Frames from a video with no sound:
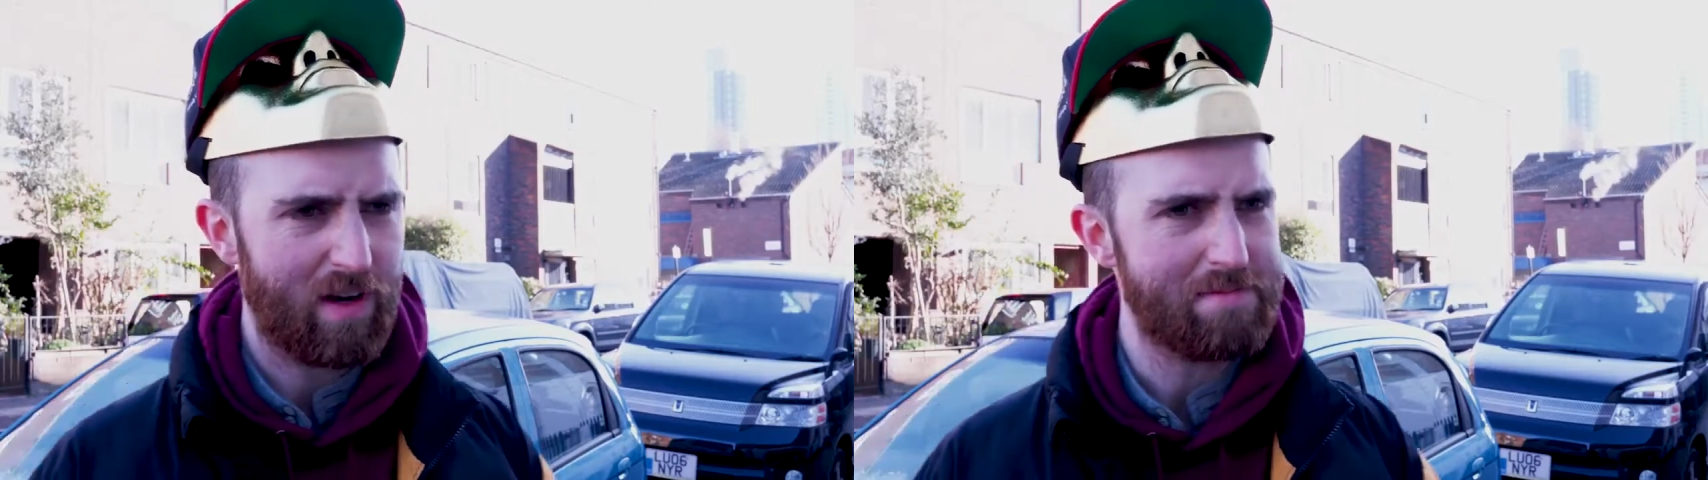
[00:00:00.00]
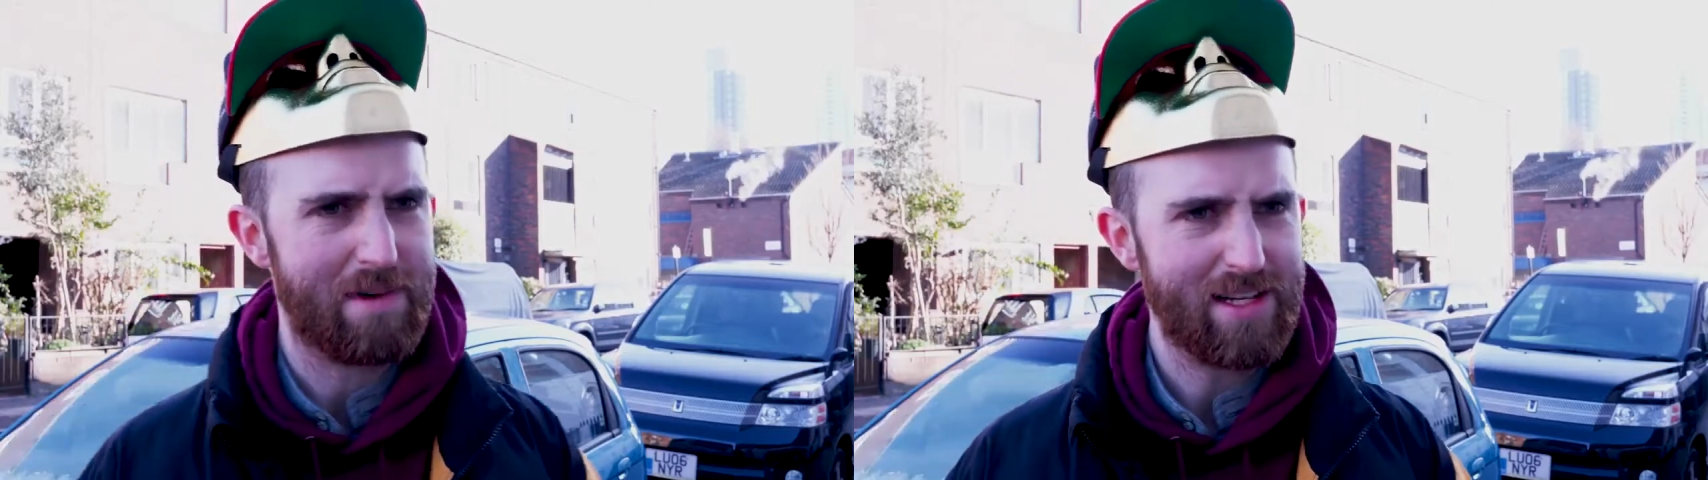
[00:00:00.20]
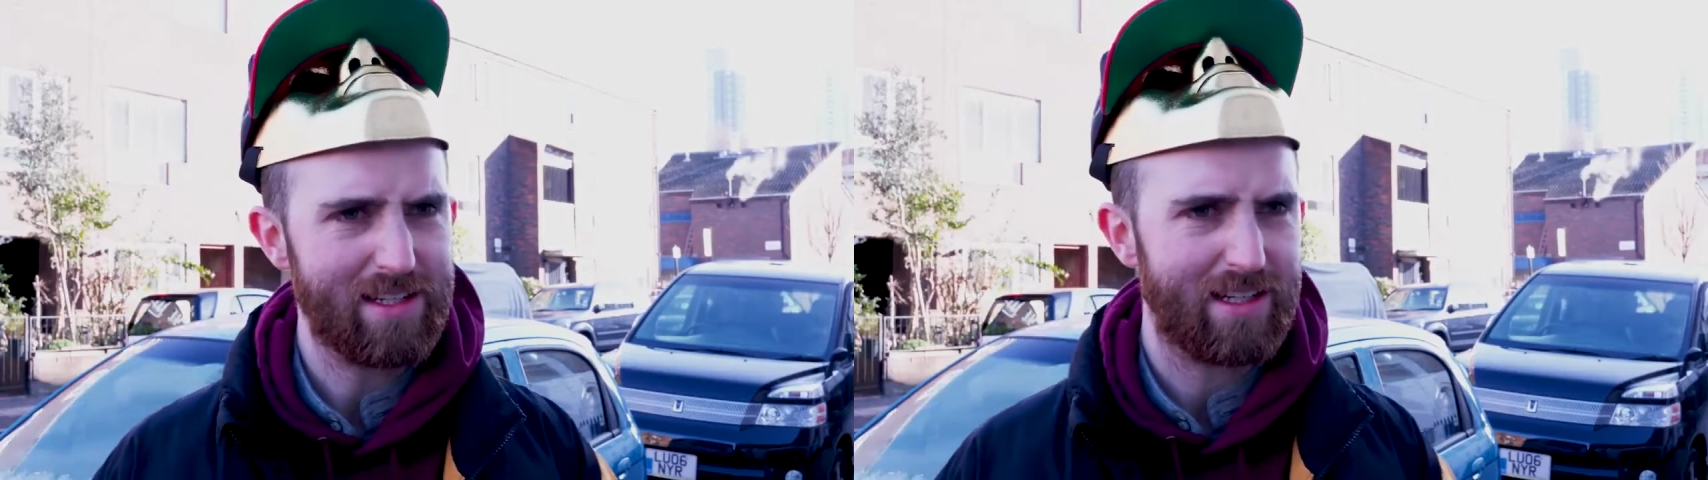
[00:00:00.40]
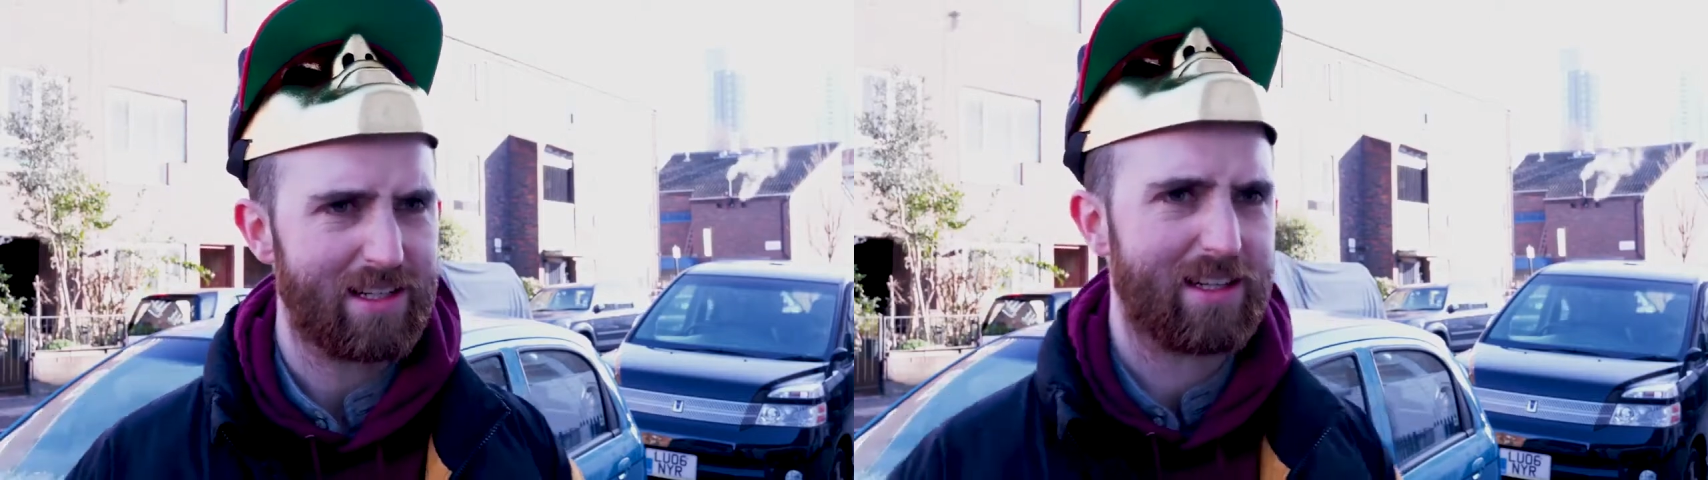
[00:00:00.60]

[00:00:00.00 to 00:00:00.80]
fine, man.